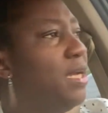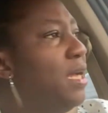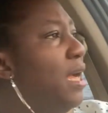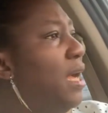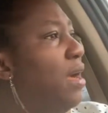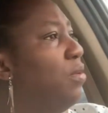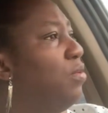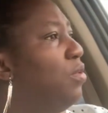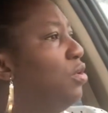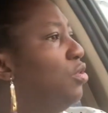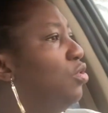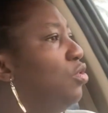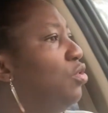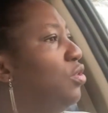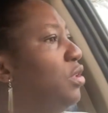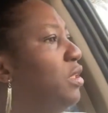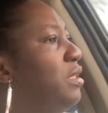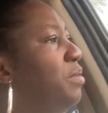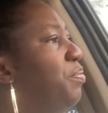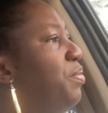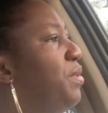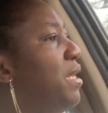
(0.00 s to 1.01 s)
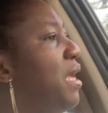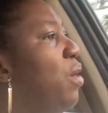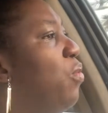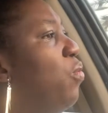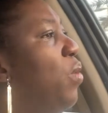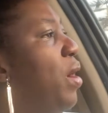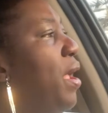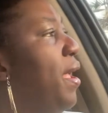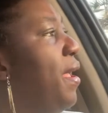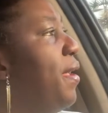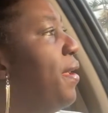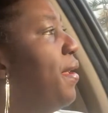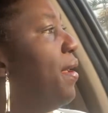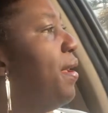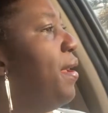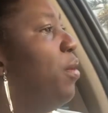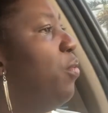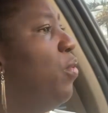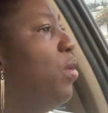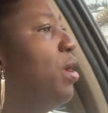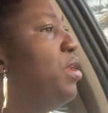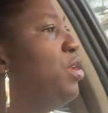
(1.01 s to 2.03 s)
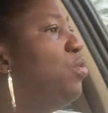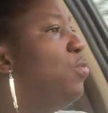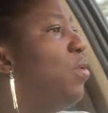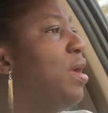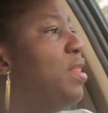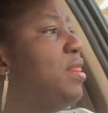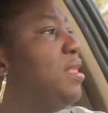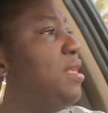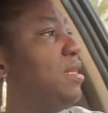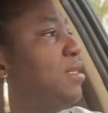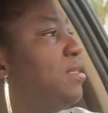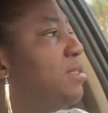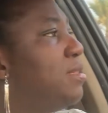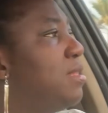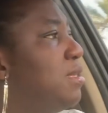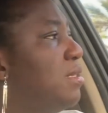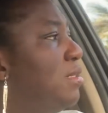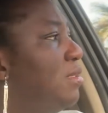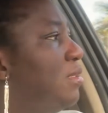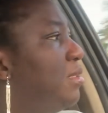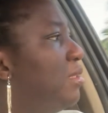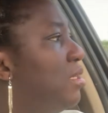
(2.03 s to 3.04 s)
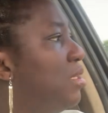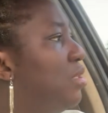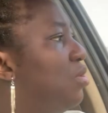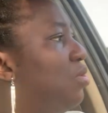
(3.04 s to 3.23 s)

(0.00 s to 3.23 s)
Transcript: I want you to be aware. And when you are these things,